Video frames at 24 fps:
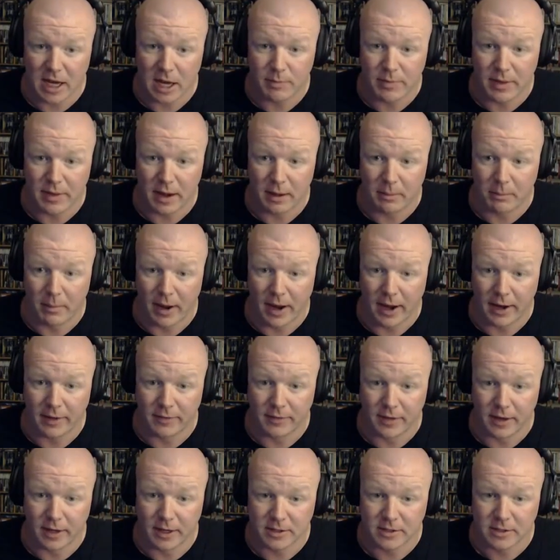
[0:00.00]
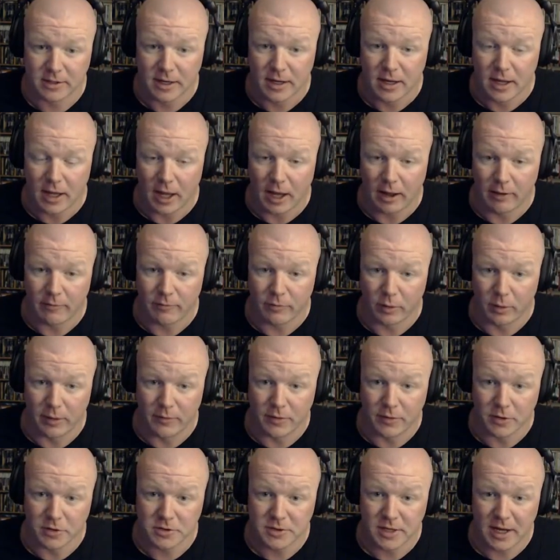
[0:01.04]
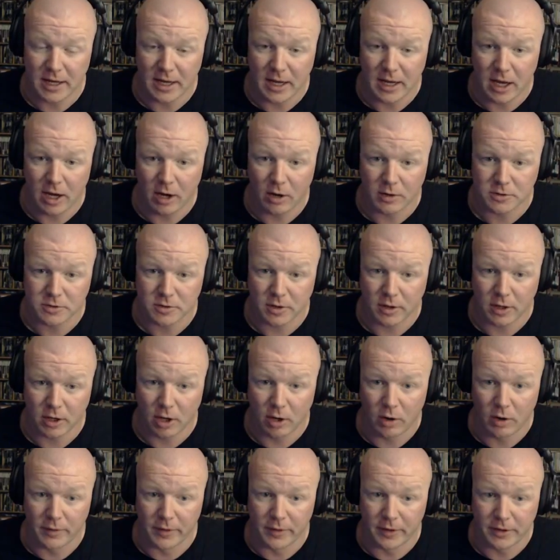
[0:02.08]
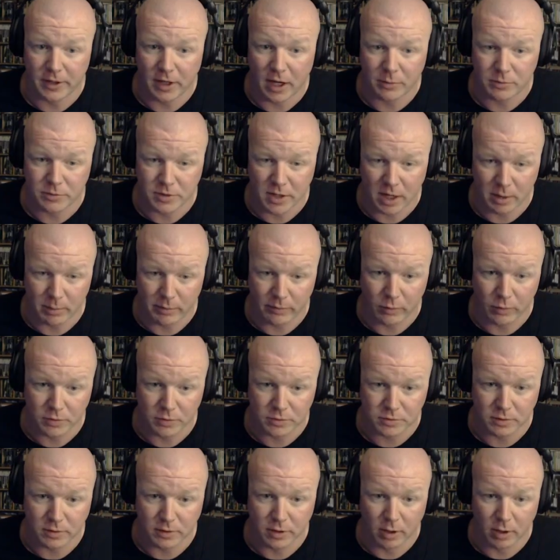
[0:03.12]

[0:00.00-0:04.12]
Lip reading: that in mind, that it's, if you're standing here, it's going to go on the top track before it's going to go